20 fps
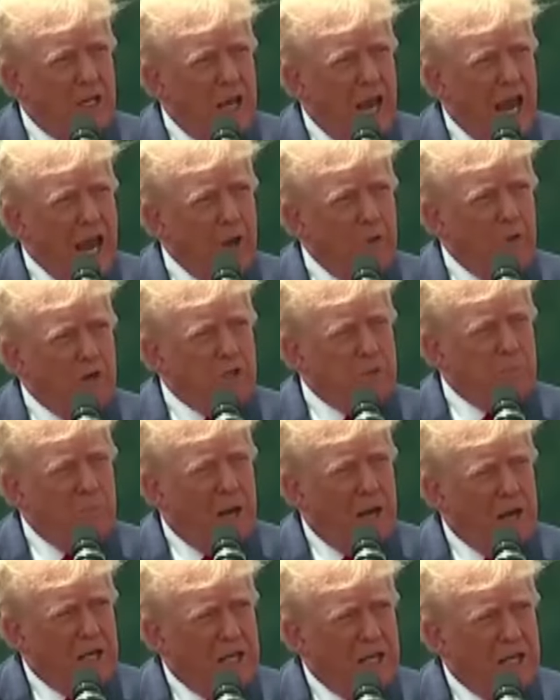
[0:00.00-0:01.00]
Even as
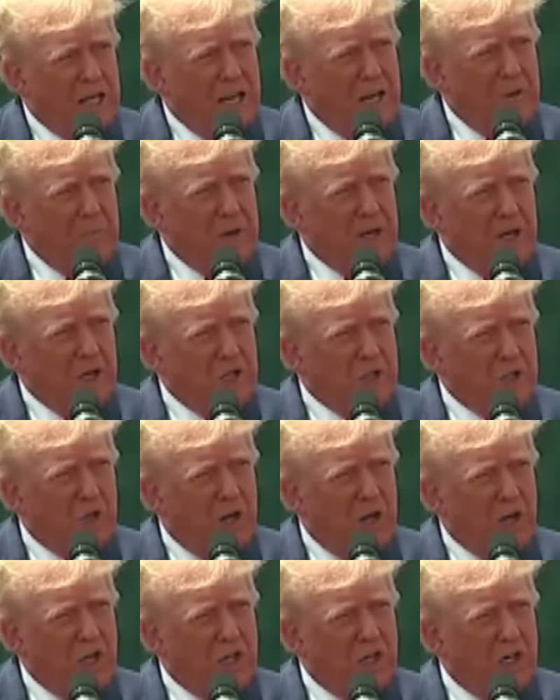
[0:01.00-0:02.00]
president, he kept up a
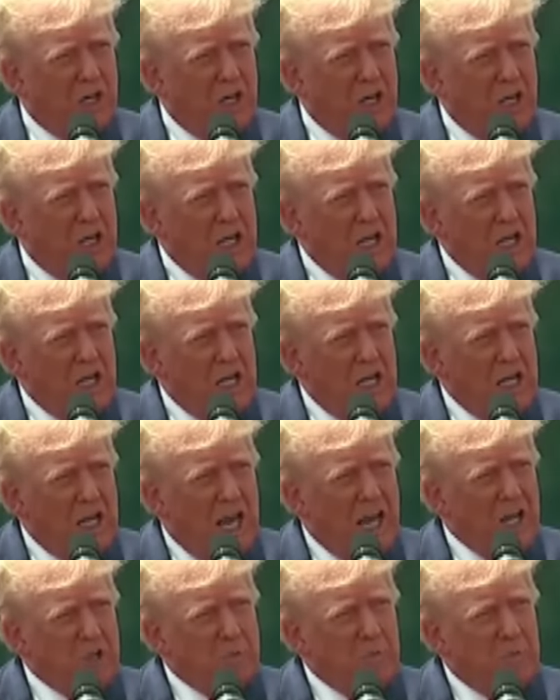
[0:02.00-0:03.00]
steady schedule of
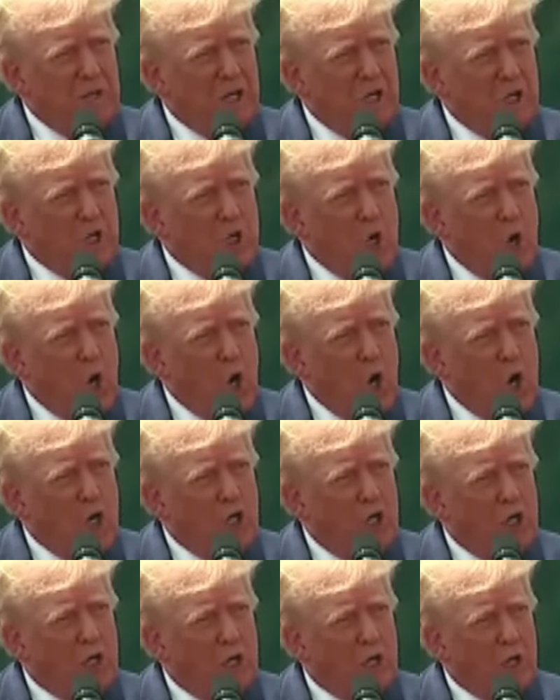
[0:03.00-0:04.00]
election-style
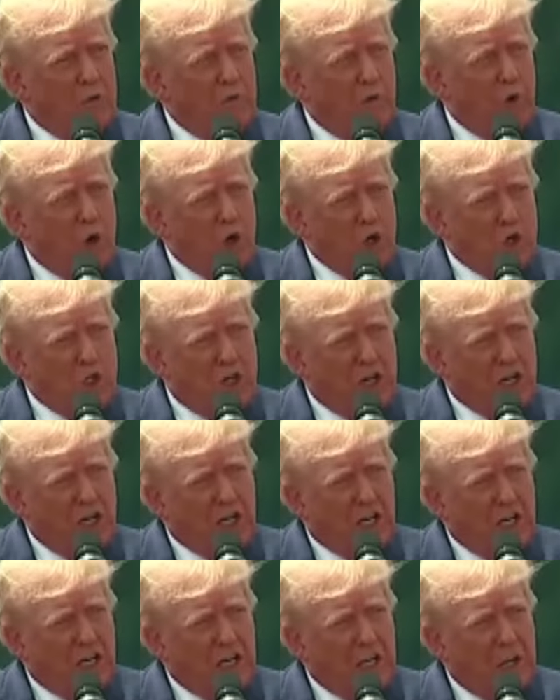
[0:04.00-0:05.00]
rallies, often filling
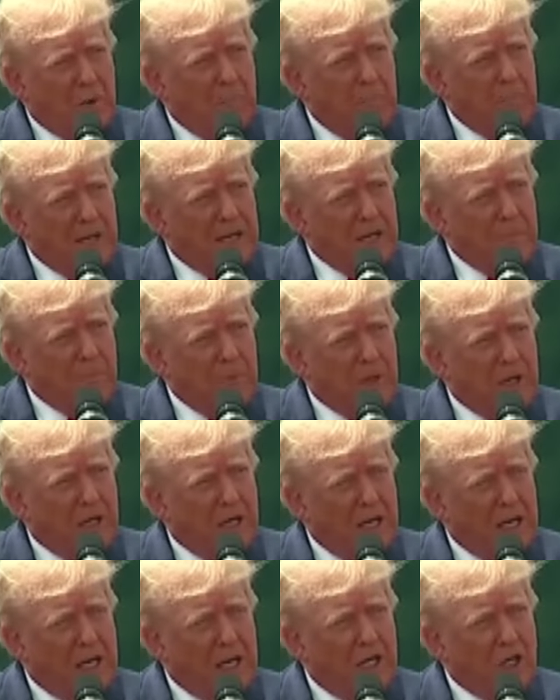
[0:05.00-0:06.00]
sports
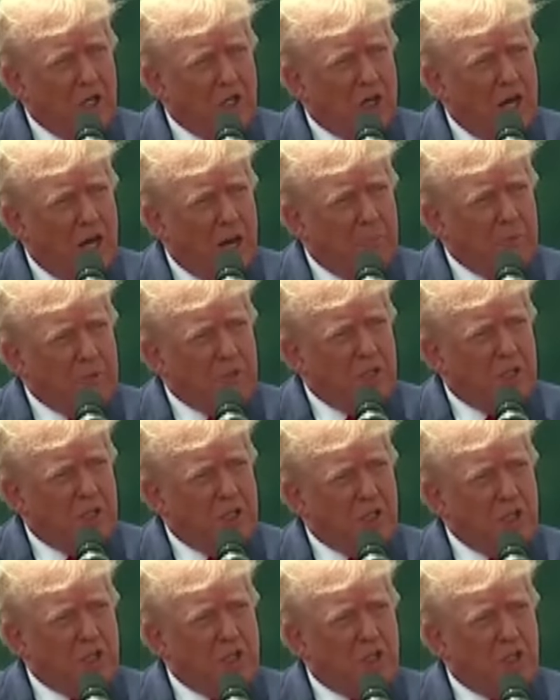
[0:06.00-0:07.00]
arenas with at least
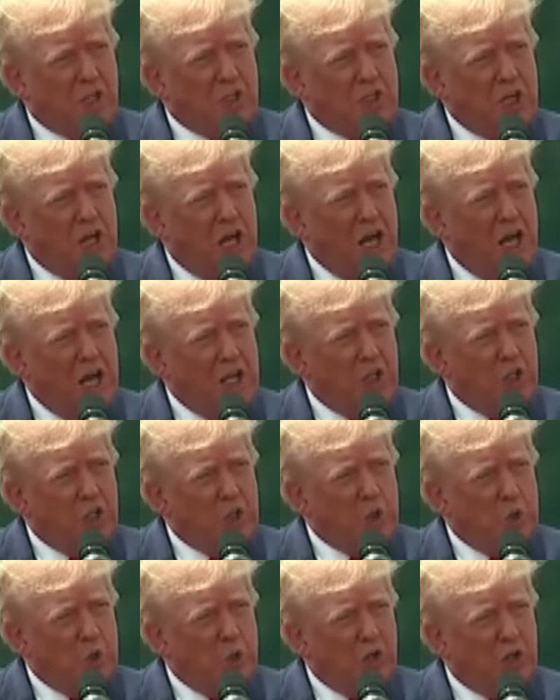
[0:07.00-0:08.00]
10,000
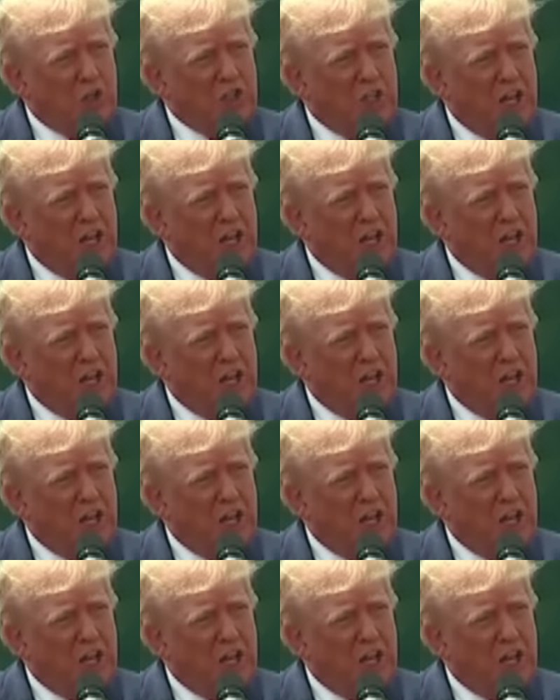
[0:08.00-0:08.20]
people.